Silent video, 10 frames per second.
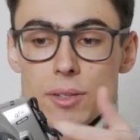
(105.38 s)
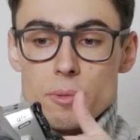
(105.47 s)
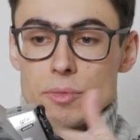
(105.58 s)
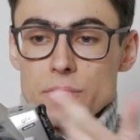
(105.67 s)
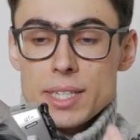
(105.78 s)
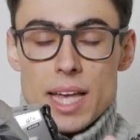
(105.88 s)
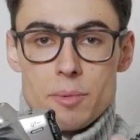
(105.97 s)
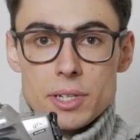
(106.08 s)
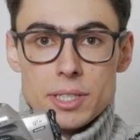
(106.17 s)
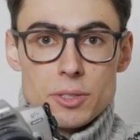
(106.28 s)
with these
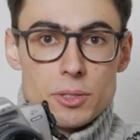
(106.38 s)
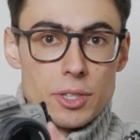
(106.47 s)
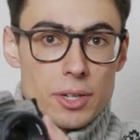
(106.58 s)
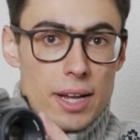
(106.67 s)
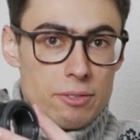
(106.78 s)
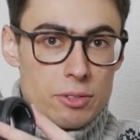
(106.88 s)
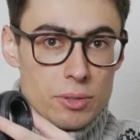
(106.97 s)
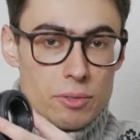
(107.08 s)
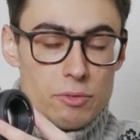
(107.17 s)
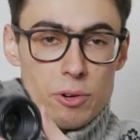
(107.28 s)
cameras you don't have
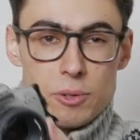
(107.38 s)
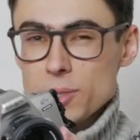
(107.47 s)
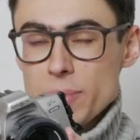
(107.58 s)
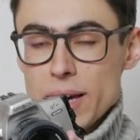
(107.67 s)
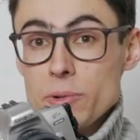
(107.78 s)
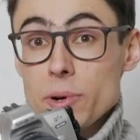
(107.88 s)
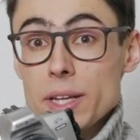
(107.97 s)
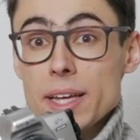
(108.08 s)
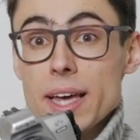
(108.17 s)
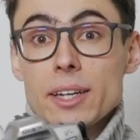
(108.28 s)
to focus
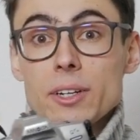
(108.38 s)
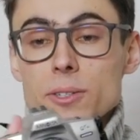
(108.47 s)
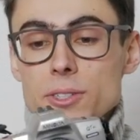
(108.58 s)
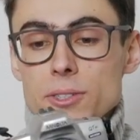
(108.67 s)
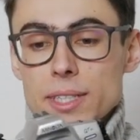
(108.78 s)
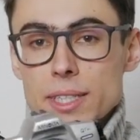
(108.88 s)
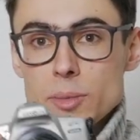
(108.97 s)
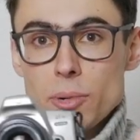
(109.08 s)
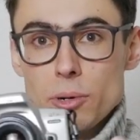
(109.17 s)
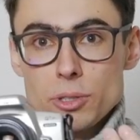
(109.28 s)
manually, and also the
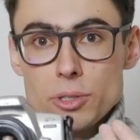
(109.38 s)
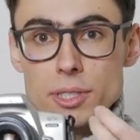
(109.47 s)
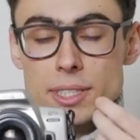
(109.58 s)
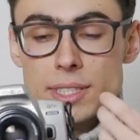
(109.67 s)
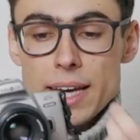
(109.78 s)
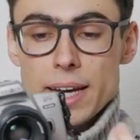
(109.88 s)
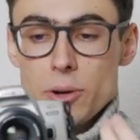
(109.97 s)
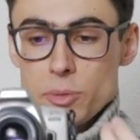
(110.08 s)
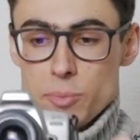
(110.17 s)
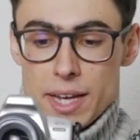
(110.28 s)
exposure is set
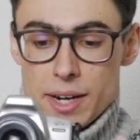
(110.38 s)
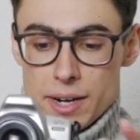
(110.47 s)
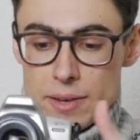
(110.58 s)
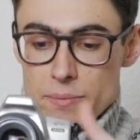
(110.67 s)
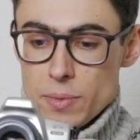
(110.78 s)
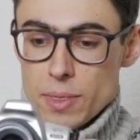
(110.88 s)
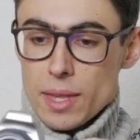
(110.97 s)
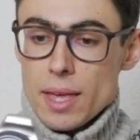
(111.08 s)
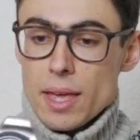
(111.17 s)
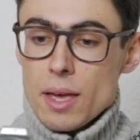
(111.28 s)
automatically.
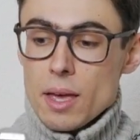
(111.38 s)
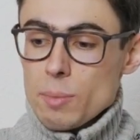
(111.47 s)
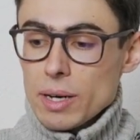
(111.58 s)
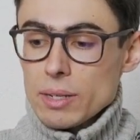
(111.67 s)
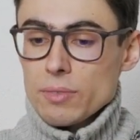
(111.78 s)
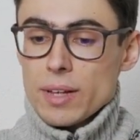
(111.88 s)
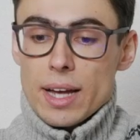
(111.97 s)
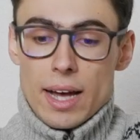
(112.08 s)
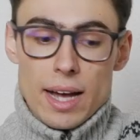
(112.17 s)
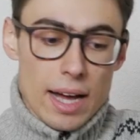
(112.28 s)
But
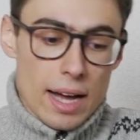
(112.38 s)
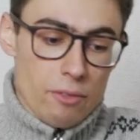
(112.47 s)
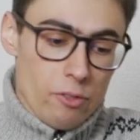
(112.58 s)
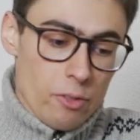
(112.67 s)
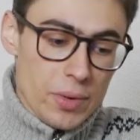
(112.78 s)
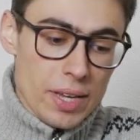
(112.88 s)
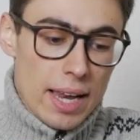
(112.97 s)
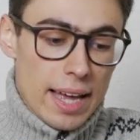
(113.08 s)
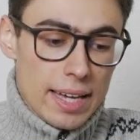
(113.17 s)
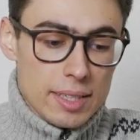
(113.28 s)
for me,
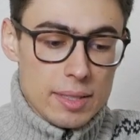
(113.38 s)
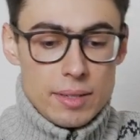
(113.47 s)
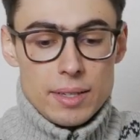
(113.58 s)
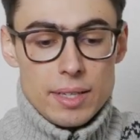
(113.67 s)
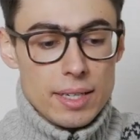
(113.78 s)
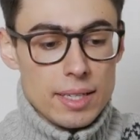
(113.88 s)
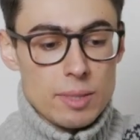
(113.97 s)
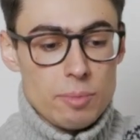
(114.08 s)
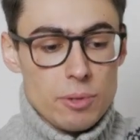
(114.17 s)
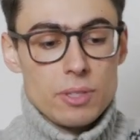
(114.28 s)
like,
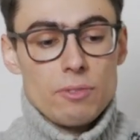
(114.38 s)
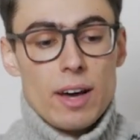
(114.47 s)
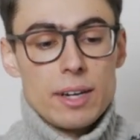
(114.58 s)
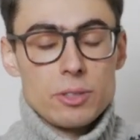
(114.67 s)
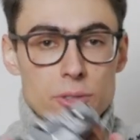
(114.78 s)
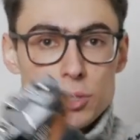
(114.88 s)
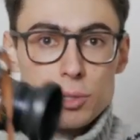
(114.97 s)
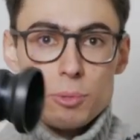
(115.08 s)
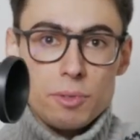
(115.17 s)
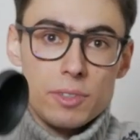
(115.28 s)
it's most fun to
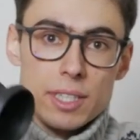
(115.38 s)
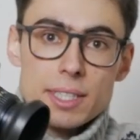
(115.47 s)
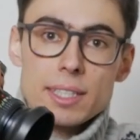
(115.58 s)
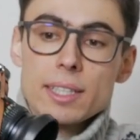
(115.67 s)
shoot with this